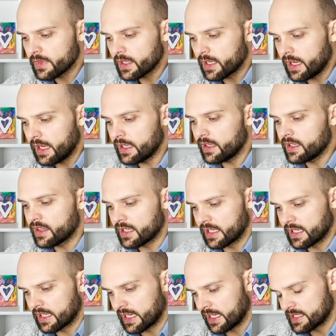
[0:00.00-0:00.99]
And I
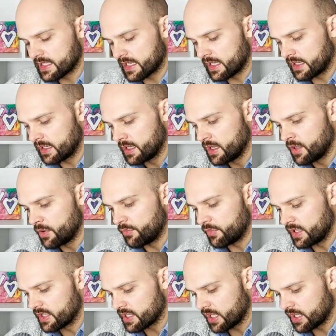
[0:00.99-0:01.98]
think as a
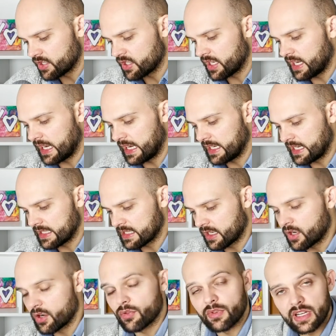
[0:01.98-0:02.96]
researcher and as a
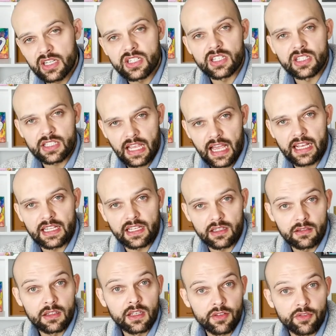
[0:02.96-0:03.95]
career, she's had
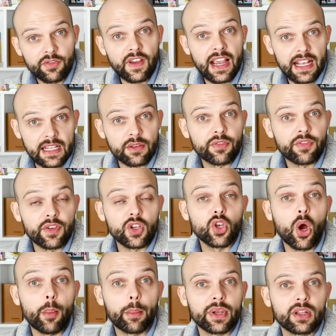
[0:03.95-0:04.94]
a fairly
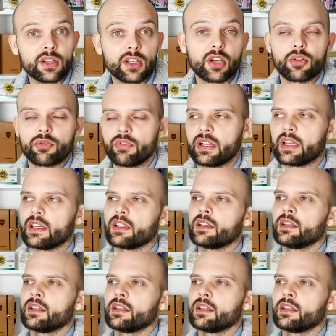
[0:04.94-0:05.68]
phenomenal career.